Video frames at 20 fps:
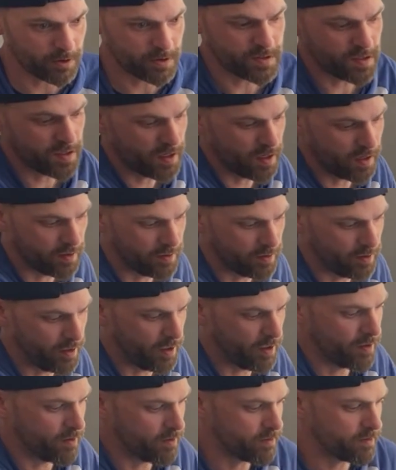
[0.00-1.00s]
put together
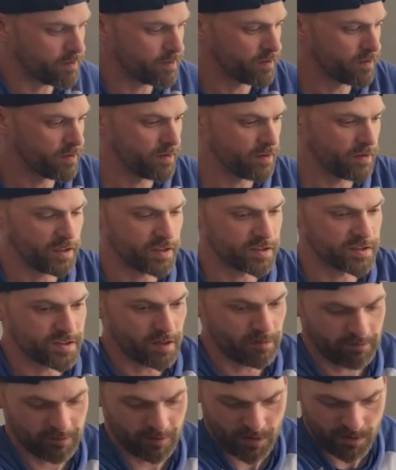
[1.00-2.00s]
now,
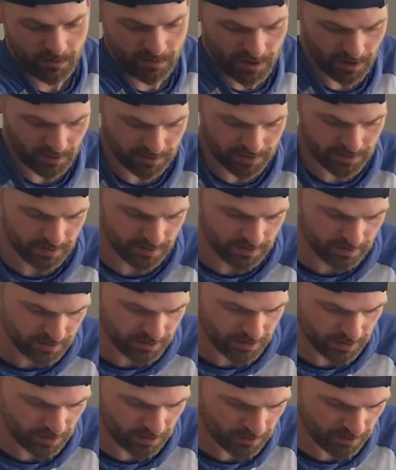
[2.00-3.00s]
except for the belt.
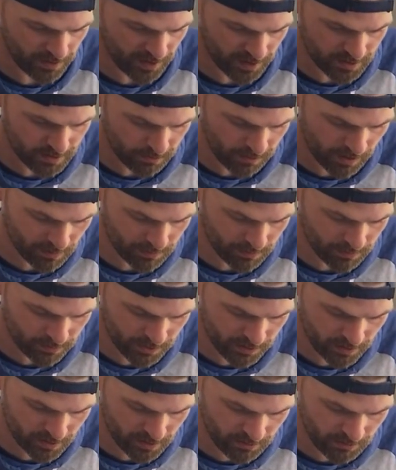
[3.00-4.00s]
So that's
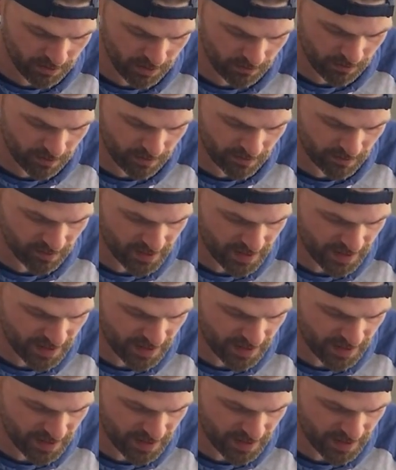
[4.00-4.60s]
probably going to be one of the